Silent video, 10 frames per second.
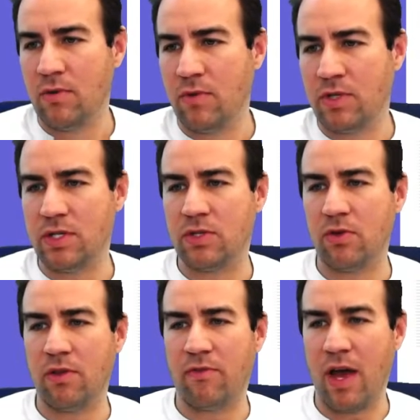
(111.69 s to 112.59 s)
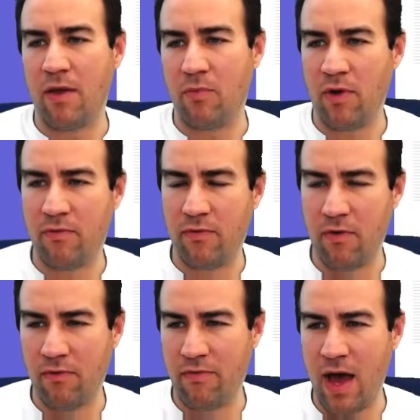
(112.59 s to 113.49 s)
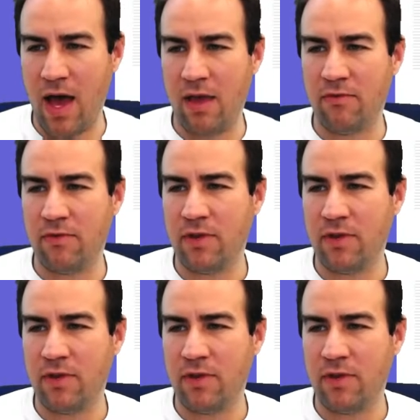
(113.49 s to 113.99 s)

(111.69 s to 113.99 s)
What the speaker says: which is 35.45.